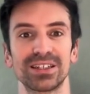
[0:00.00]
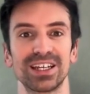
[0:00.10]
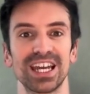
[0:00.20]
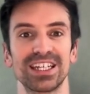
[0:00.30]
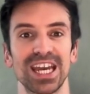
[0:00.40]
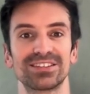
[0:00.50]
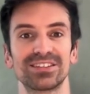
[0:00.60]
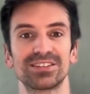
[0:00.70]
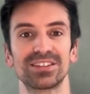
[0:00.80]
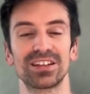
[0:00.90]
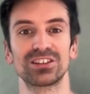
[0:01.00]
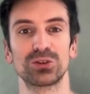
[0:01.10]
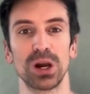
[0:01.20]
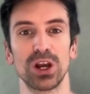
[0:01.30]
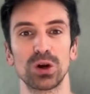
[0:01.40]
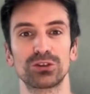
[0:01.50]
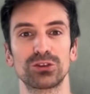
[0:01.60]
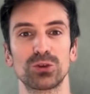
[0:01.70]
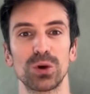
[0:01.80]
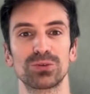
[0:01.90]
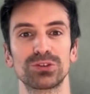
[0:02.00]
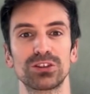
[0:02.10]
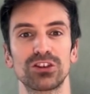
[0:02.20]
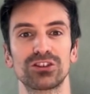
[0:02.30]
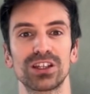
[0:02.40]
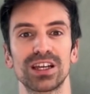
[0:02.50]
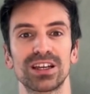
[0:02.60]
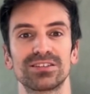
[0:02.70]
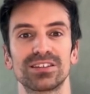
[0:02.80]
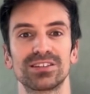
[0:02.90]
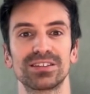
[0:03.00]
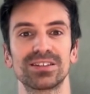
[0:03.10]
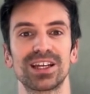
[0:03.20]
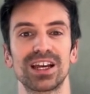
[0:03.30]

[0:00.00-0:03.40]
Indexes. This is where logs are stored for search and analysis.